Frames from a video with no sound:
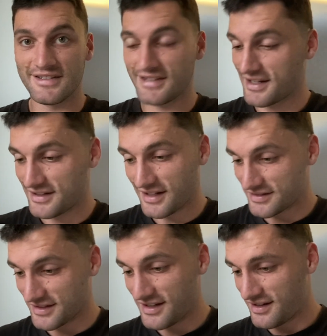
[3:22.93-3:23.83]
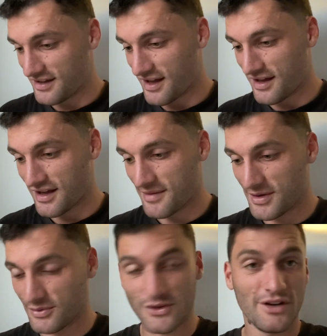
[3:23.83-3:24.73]
done and dusted.
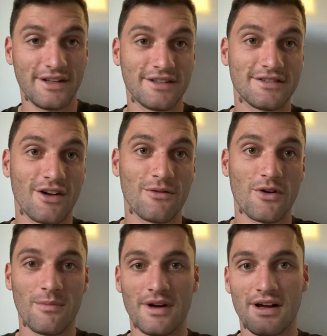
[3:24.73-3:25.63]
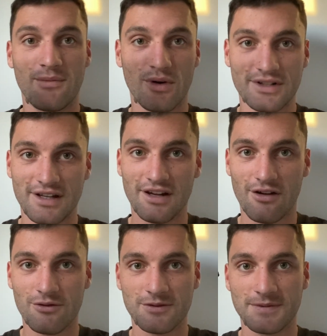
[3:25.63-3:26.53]
It was goody. So I've got my watch here to go
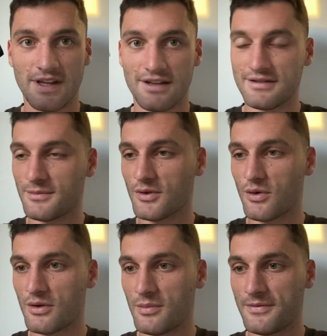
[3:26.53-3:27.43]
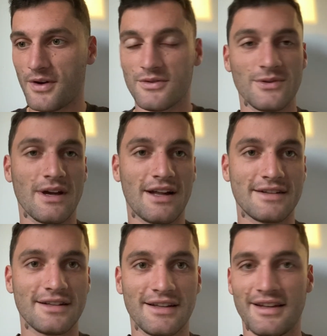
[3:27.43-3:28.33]
through some stats. I'm recording on my phone, so I can't
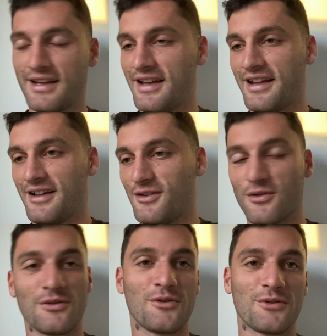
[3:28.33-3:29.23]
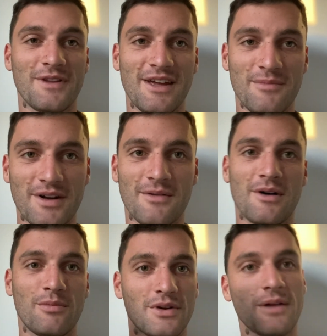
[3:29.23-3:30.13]
actually look through it on there, but I'll
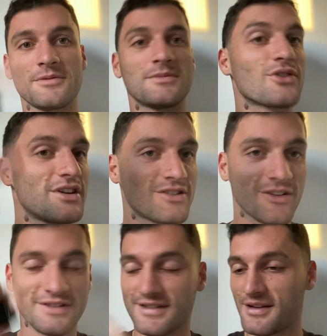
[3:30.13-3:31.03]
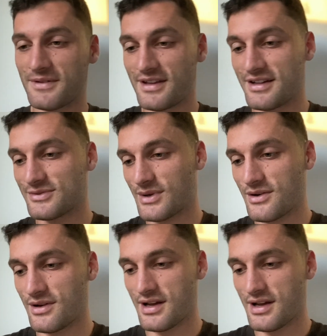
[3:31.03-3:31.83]
put up some screenshots and stuff like that as well.